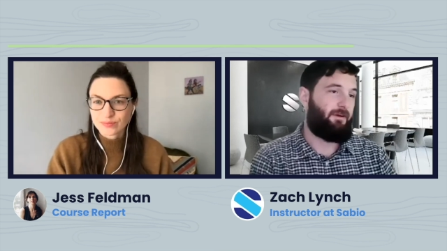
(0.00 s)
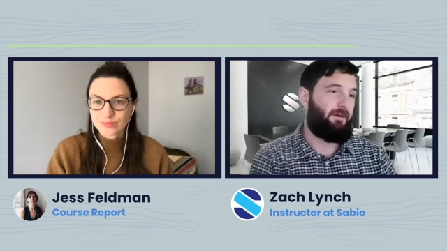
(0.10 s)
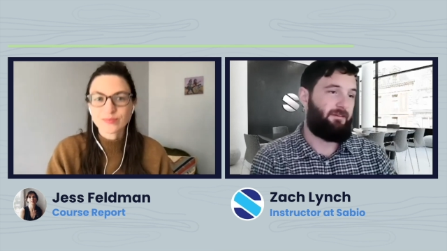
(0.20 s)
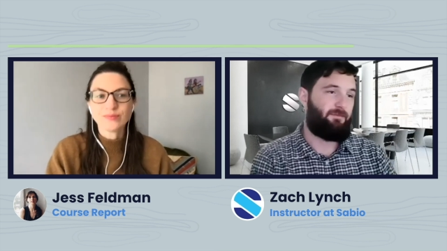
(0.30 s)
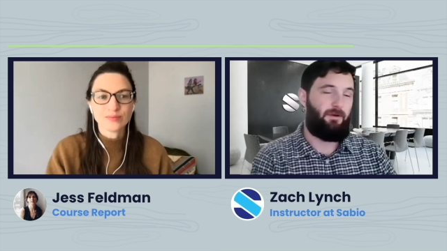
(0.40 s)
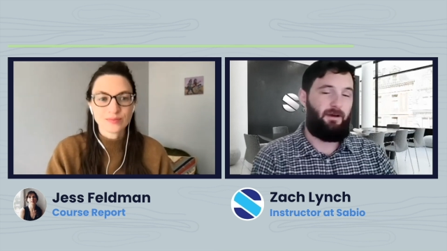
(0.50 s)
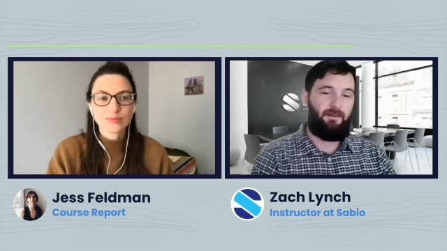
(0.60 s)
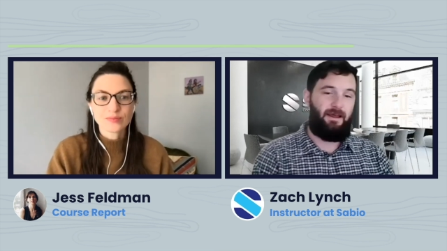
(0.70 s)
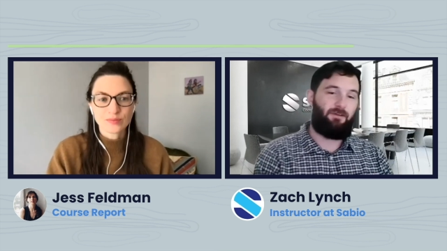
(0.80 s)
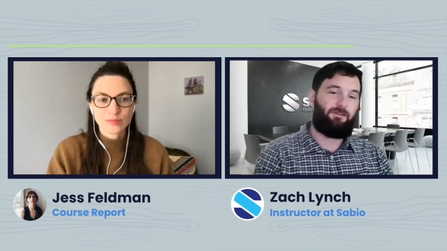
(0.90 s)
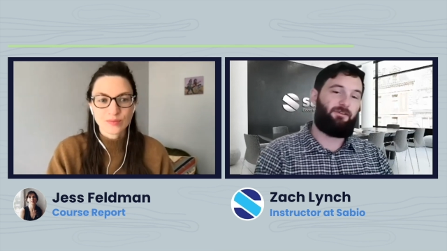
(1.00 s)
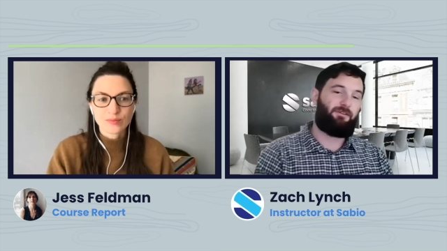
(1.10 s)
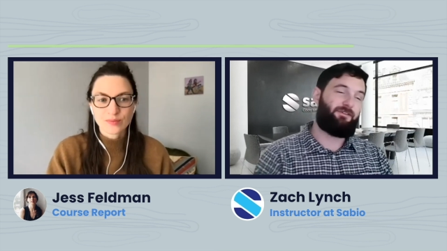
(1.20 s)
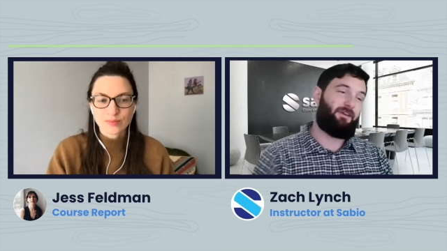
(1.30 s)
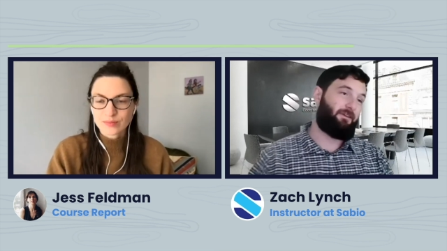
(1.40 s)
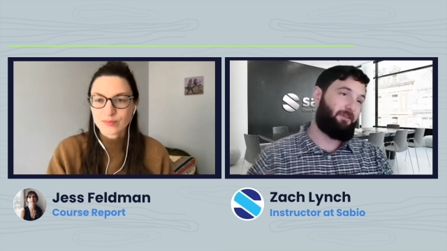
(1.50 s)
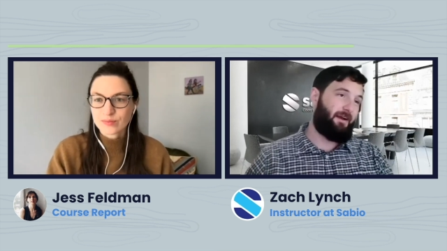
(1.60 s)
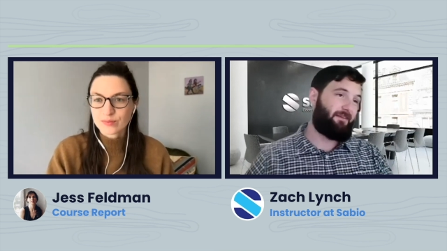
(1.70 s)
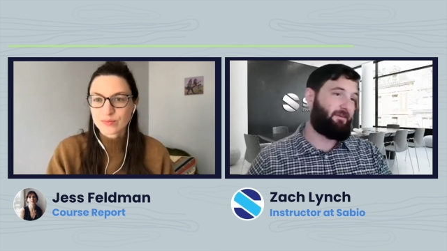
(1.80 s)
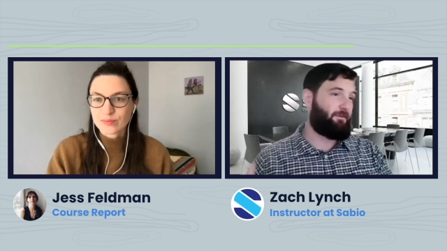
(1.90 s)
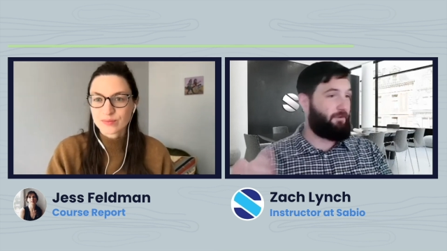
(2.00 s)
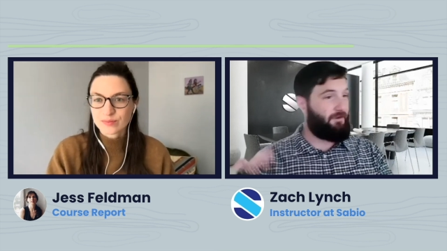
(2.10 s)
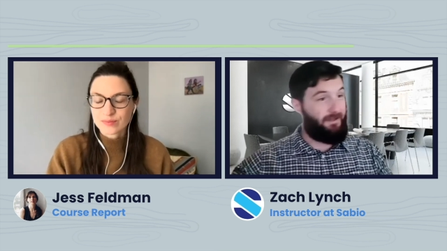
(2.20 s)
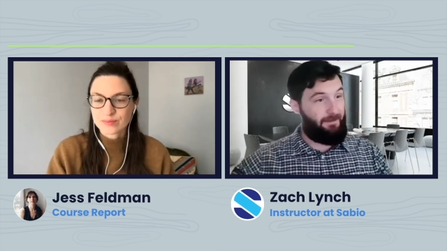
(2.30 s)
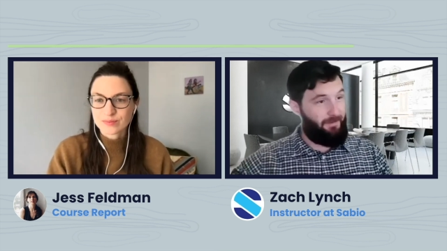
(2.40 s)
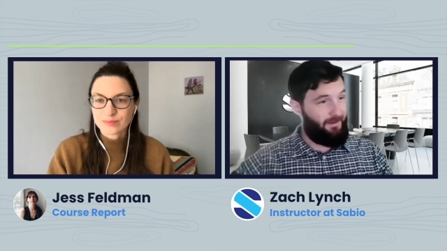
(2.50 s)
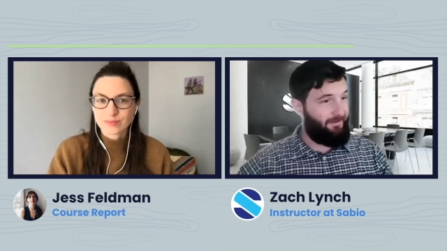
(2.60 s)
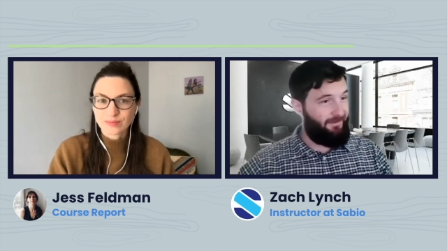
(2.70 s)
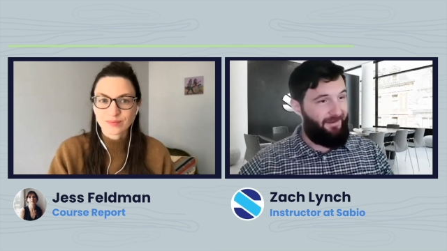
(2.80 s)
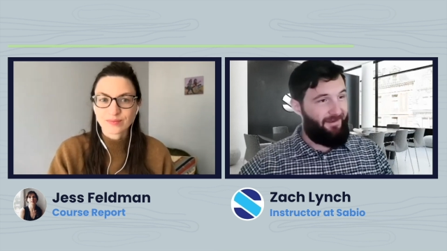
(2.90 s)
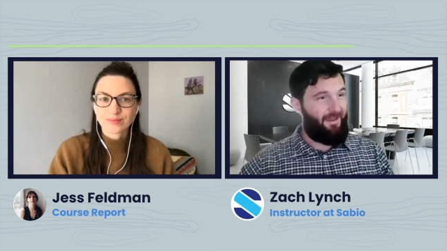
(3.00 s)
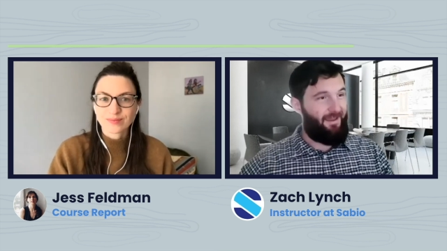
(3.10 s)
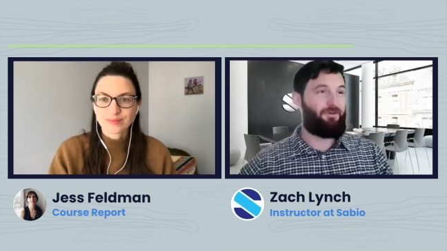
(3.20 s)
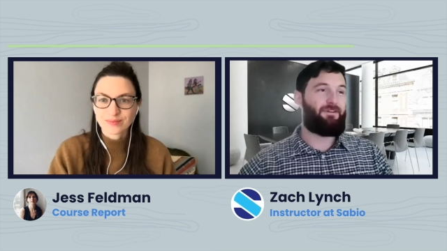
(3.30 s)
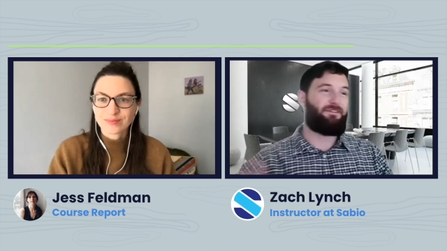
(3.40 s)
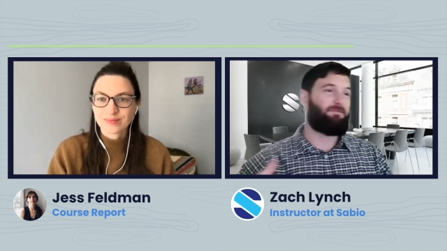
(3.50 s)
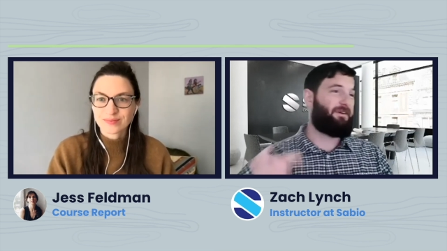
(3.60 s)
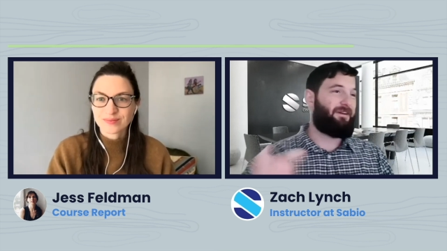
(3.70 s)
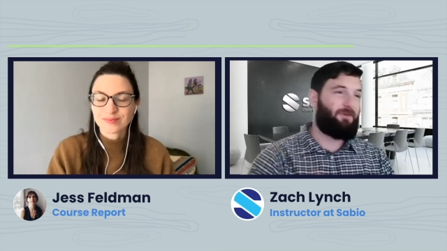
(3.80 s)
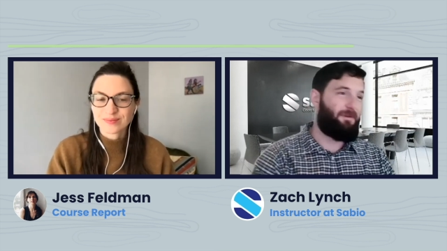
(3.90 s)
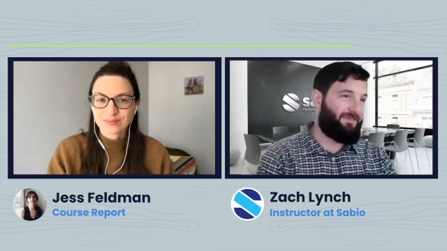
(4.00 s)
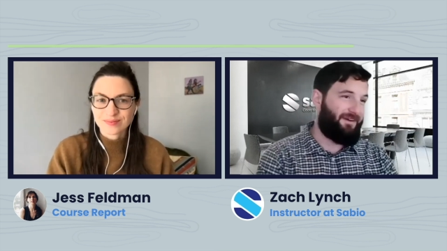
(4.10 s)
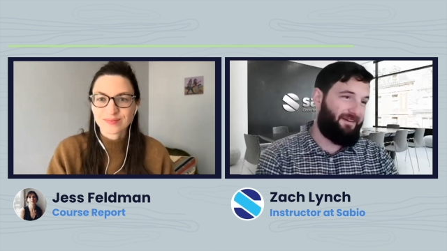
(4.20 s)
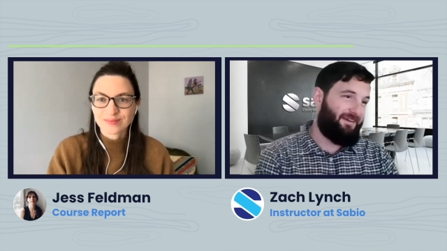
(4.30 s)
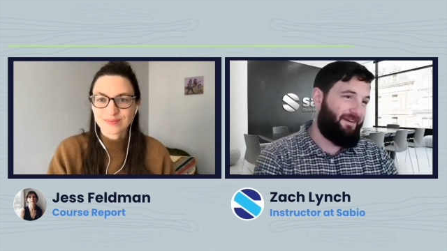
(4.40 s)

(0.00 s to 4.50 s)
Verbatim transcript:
Speaker 1: All right, it's what allows users to interact. So when you click a button, everyone clicks a button on a website.